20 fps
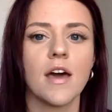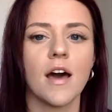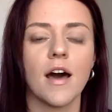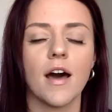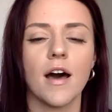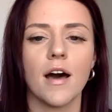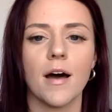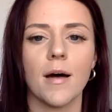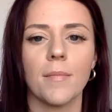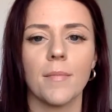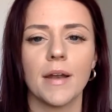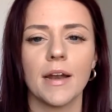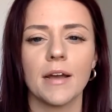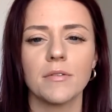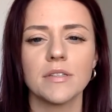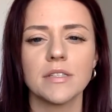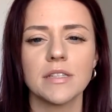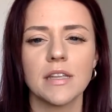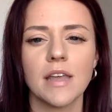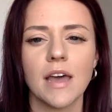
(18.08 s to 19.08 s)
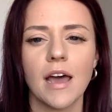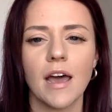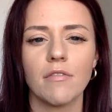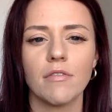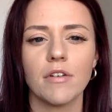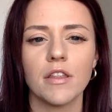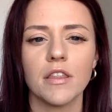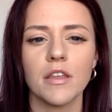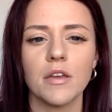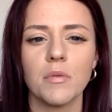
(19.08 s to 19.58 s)
And I would say that
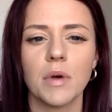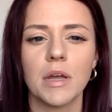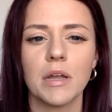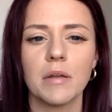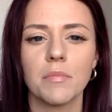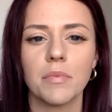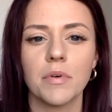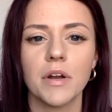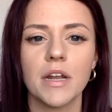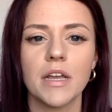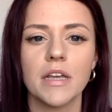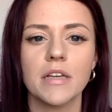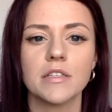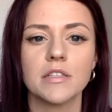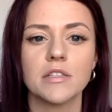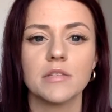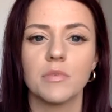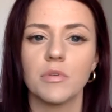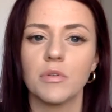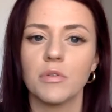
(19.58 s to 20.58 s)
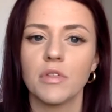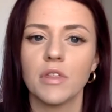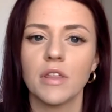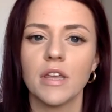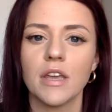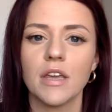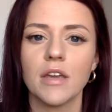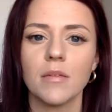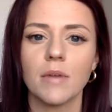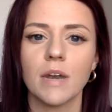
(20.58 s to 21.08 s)
everything went pretty
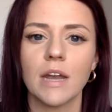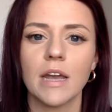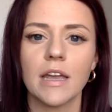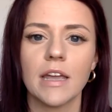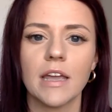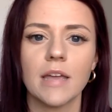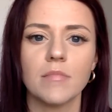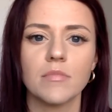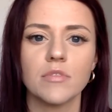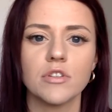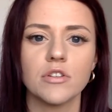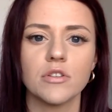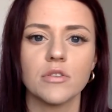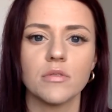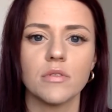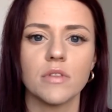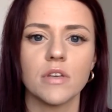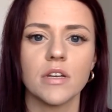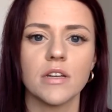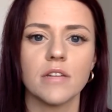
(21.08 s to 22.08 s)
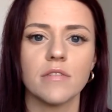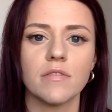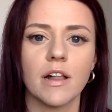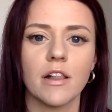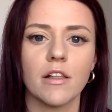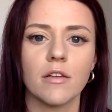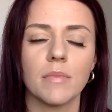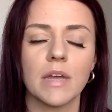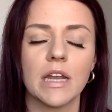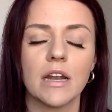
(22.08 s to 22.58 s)
smoothly when it came to the
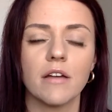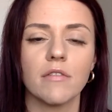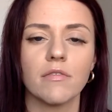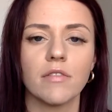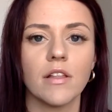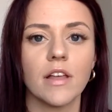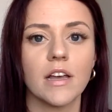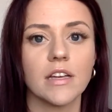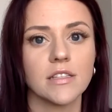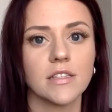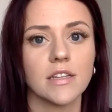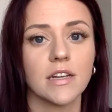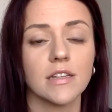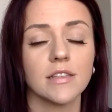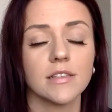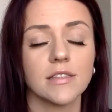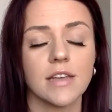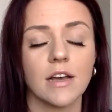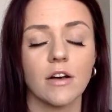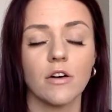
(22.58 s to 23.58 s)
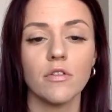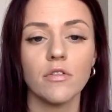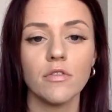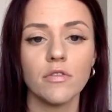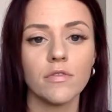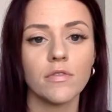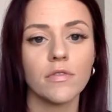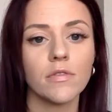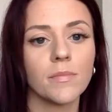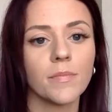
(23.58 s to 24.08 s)
development of the lesson
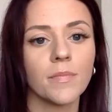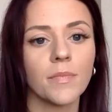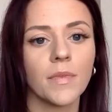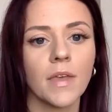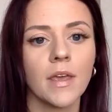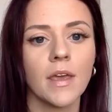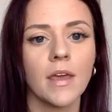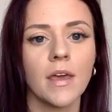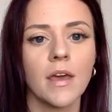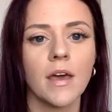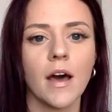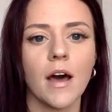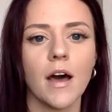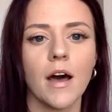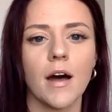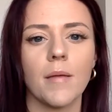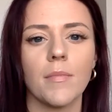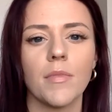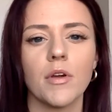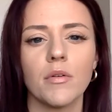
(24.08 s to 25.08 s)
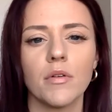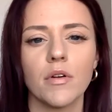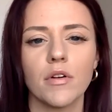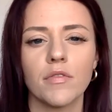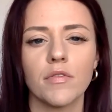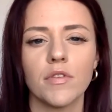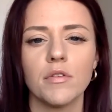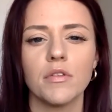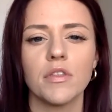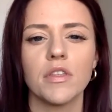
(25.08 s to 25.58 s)
itself. There were a
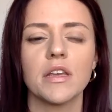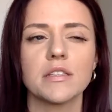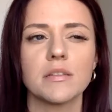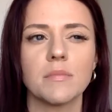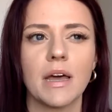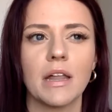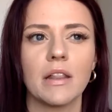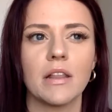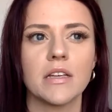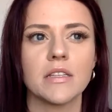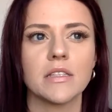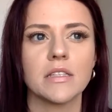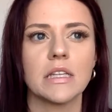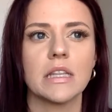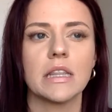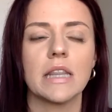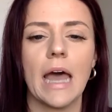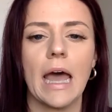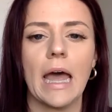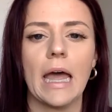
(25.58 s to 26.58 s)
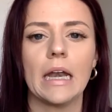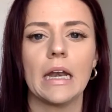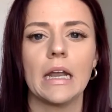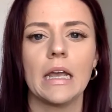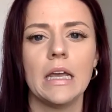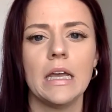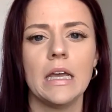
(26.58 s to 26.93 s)
few things in my lesson that